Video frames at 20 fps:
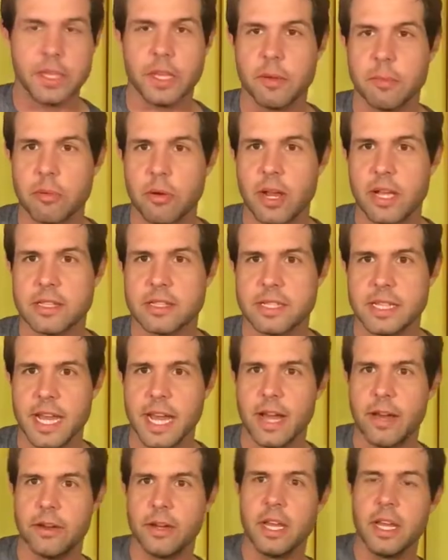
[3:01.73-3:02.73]
you press
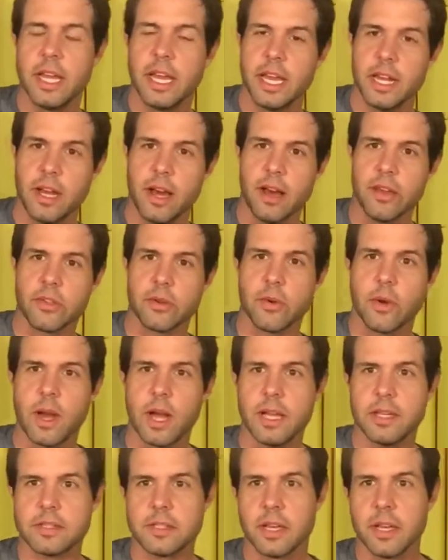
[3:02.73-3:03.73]
down, and otherwise